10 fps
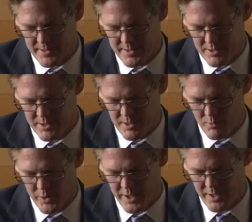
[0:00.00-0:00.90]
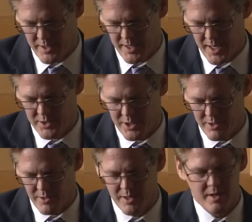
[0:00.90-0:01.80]
that, that we engage
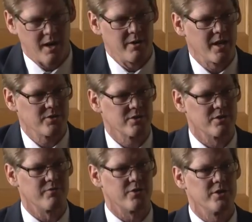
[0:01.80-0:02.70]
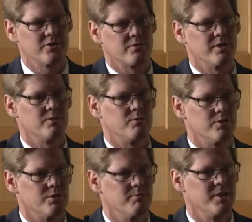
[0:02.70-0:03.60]
here are not just the furniture in the
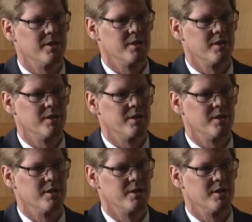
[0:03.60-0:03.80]
room,